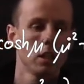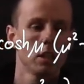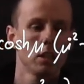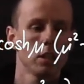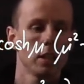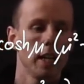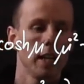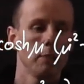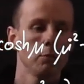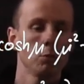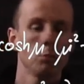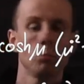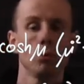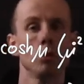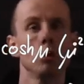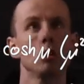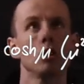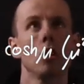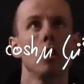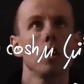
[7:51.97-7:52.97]
times
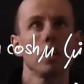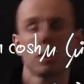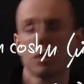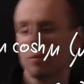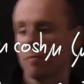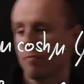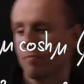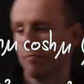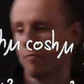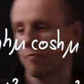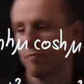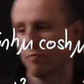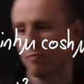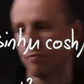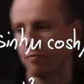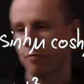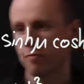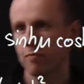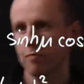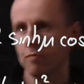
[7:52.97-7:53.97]
mu dot.
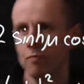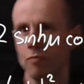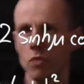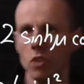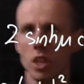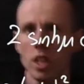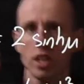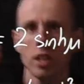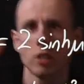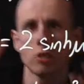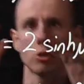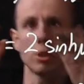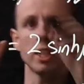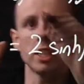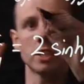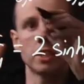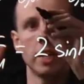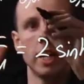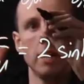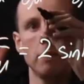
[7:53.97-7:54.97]
So
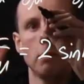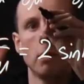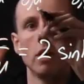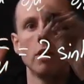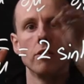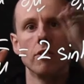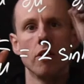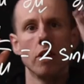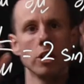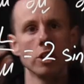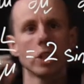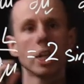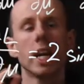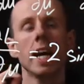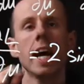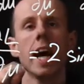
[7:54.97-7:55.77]
that's that part found.